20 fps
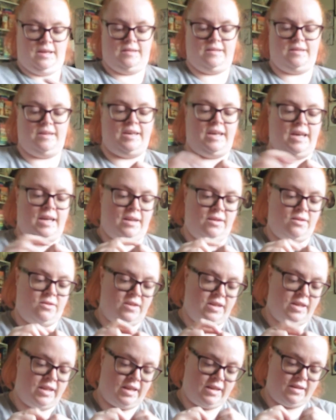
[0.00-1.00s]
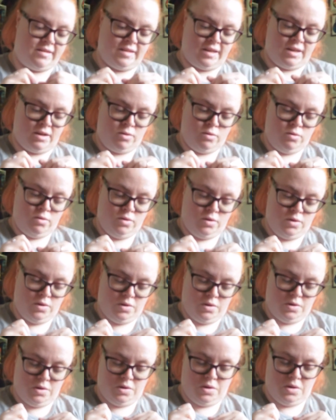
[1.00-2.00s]
Again, I got it in XL.
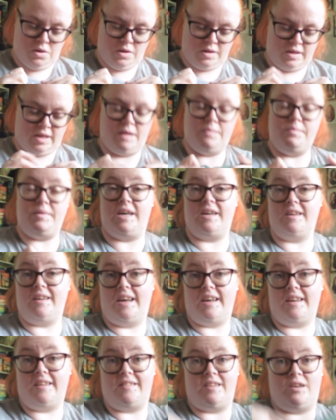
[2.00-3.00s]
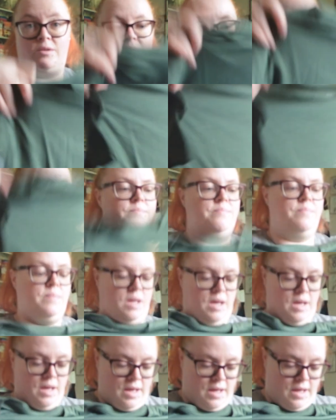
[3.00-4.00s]
Yep, XL again.
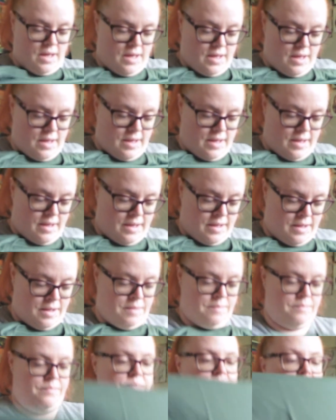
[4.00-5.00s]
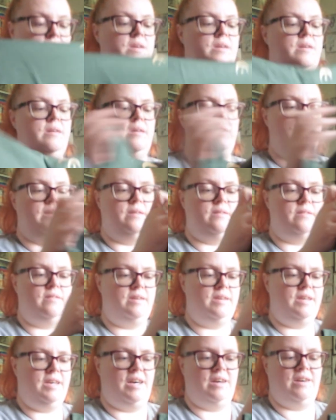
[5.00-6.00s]
So
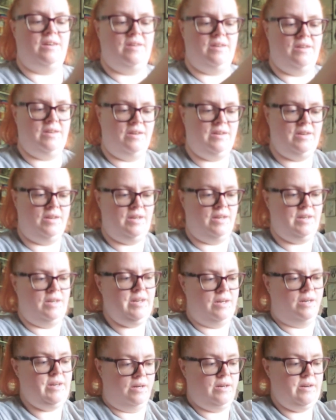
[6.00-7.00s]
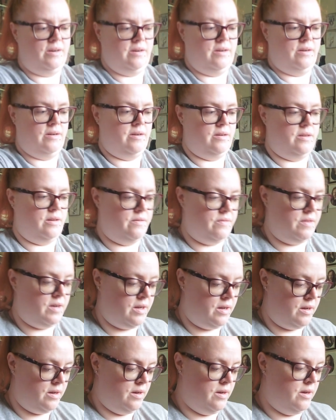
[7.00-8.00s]
yeah,
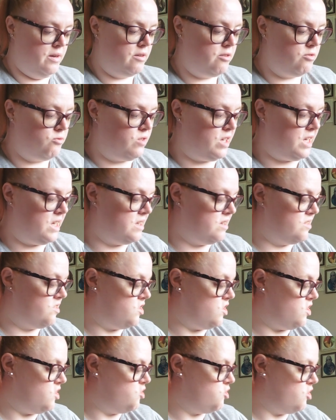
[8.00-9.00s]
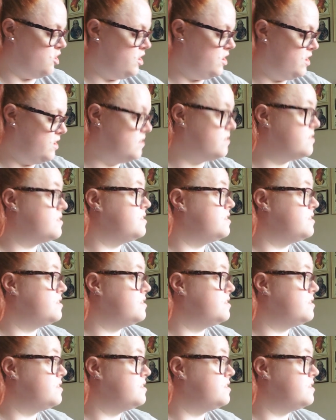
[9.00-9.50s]
another green t-shirt.